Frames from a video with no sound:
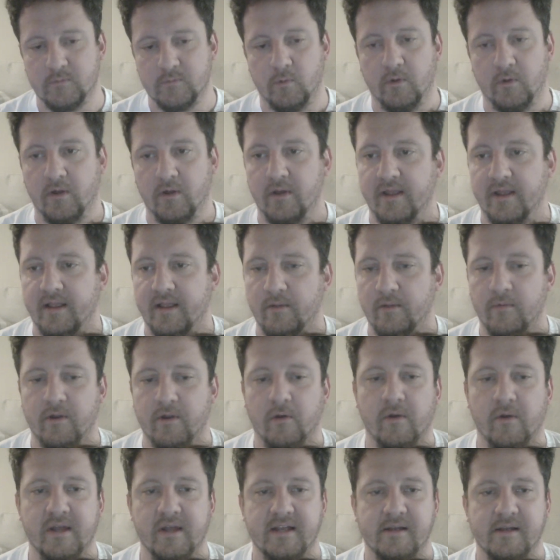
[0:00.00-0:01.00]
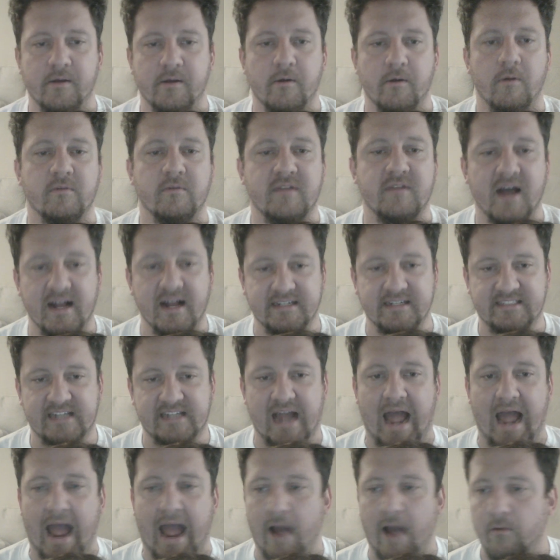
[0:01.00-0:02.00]
We only. We only touch
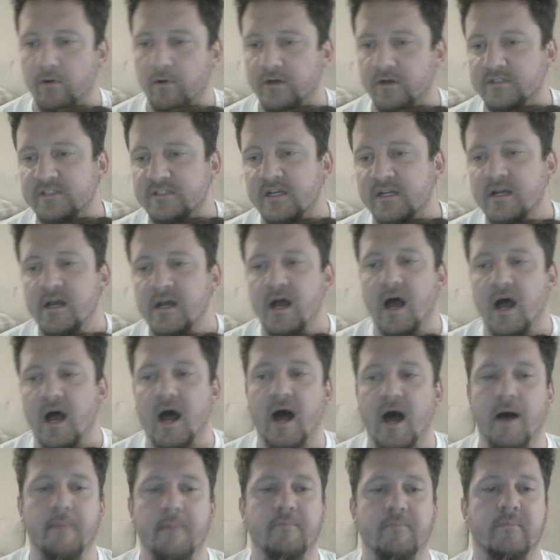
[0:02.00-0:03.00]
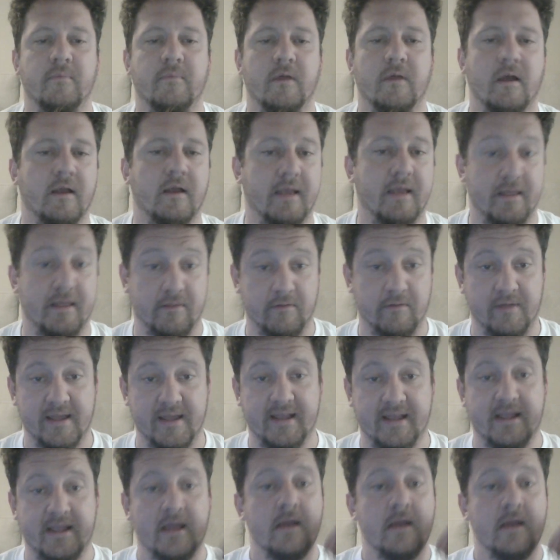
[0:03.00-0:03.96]
ours. Um, again, the link,